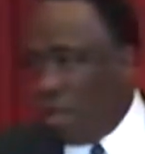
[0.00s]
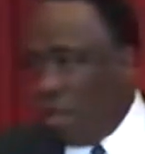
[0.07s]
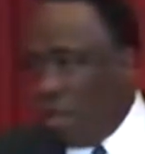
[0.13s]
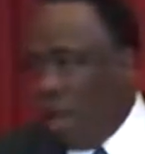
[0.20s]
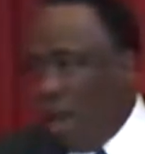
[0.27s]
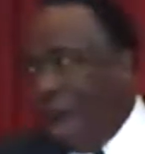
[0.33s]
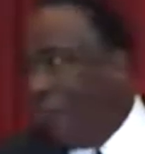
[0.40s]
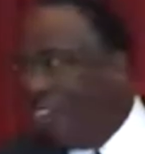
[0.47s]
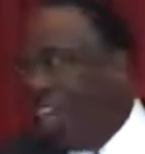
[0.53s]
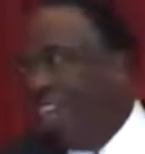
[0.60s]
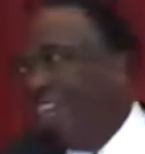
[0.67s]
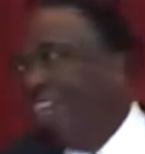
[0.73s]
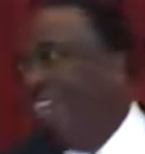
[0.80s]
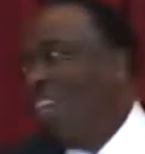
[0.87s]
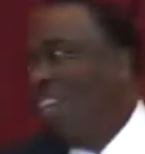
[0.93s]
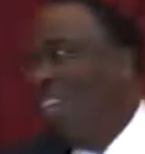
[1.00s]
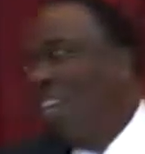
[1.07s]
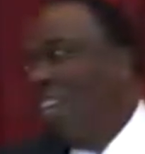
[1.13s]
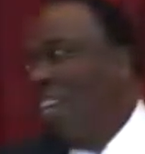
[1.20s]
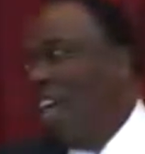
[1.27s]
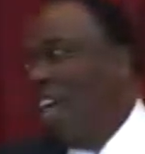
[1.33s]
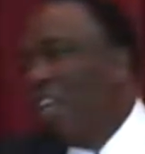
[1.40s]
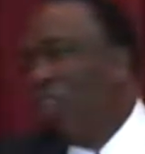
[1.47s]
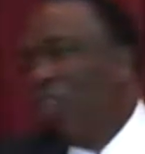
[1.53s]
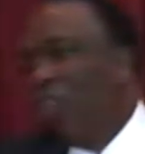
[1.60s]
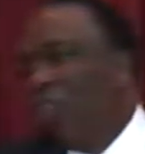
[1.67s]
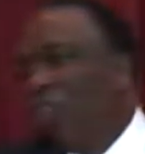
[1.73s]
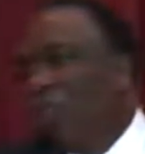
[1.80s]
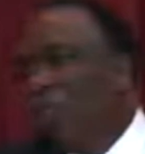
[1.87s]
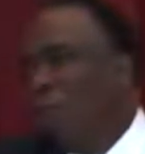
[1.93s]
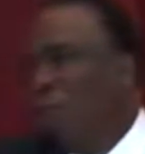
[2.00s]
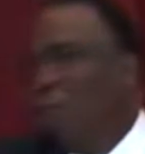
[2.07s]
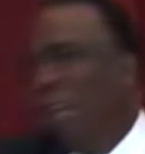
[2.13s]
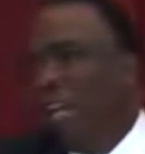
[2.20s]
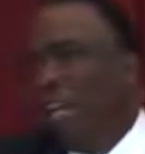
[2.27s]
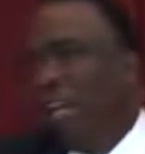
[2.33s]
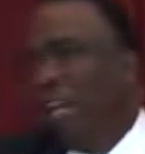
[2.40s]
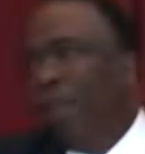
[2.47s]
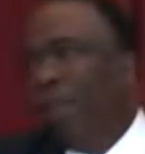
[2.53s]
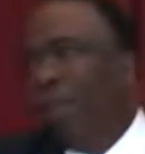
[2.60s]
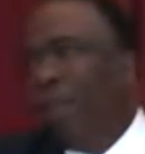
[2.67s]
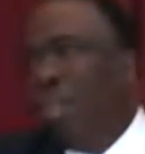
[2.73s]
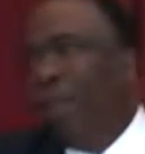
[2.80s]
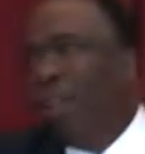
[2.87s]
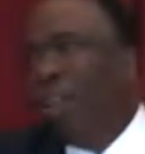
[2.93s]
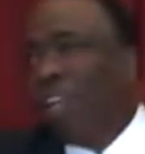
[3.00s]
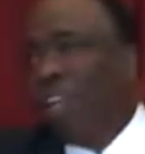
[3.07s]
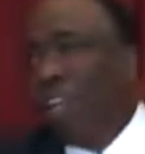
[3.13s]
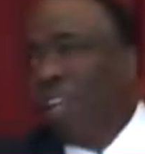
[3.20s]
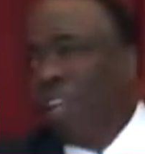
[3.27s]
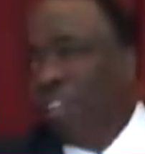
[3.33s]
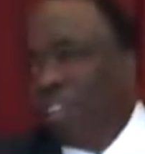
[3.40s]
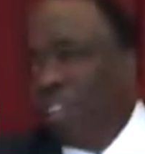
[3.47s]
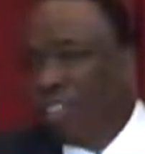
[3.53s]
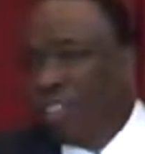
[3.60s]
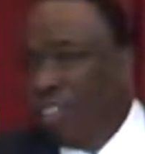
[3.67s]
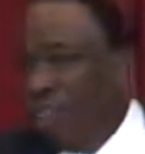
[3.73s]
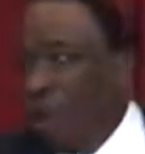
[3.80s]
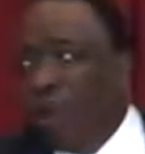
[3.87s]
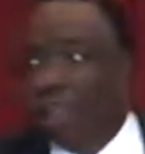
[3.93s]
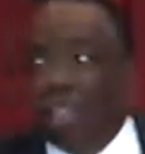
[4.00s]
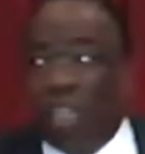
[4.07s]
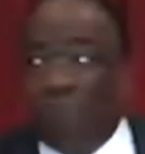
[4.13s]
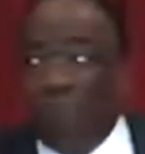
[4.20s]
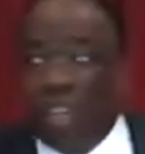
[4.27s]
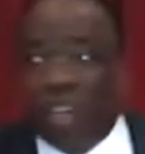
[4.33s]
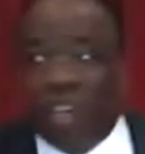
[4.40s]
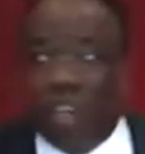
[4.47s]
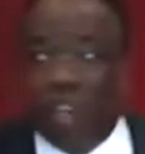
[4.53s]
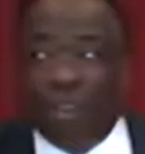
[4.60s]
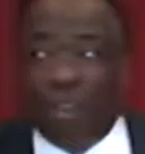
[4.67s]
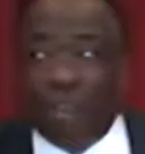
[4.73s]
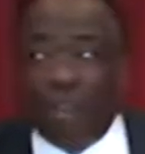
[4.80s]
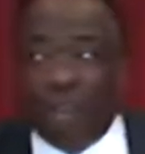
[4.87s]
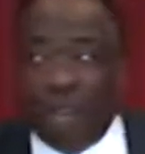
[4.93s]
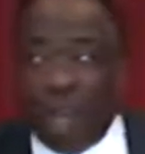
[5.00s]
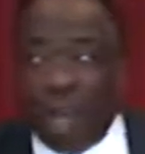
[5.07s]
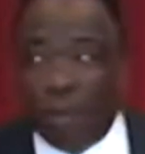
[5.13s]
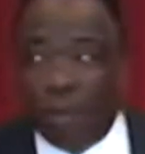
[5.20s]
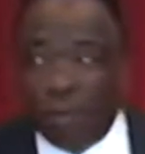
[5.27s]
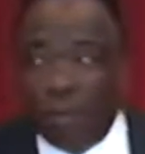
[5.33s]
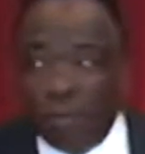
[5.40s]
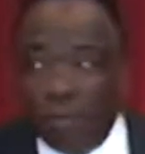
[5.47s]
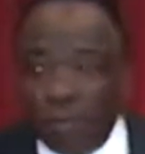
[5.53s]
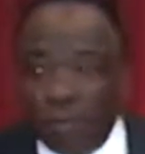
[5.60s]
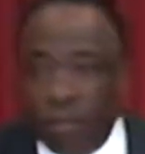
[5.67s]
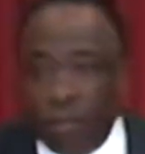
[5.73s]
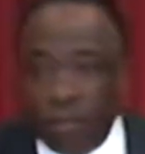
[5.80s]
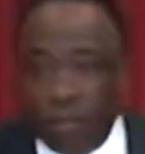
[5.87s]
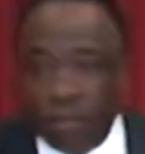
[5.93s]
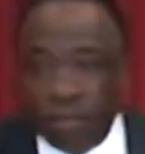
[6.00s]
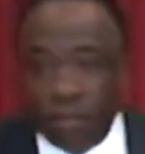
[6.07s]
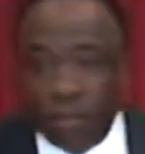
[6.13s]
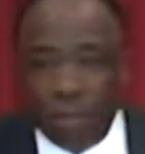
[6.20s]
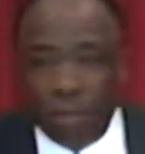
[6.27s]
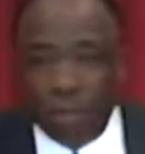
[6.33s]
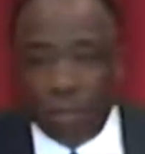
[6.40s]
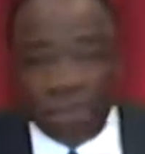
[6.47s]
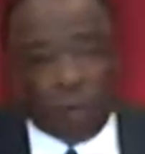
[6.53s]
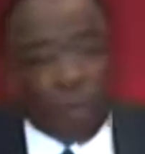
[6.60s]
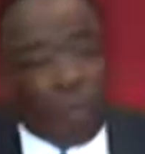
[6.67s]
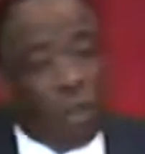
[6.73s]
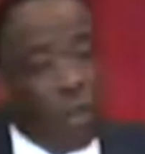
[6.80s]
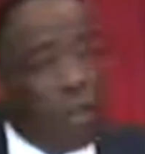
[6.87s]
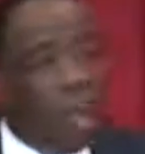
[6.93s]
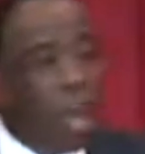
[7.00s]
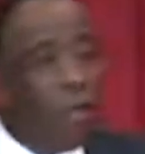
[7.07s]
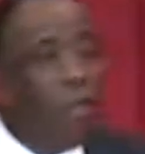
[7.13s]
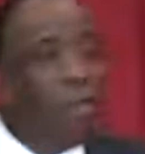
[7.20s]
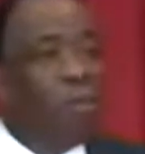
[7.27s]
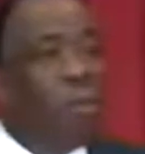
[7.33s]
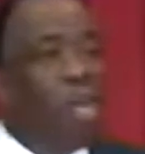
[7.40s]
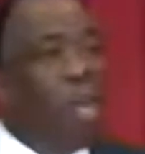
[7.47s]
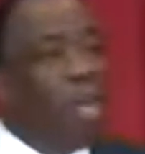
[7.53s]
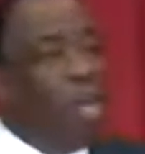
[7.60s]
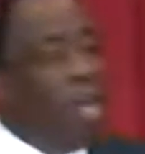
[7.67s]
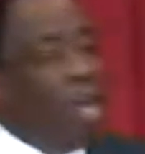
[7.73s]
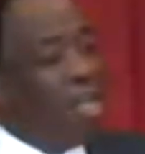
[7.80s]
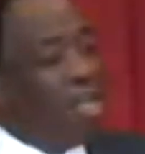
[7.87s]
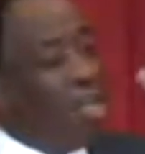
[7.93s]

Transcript: You know, I'd take the kids outside the door several occasions and talk to them because I knew they weren't happy. Took one girl out of the room, and I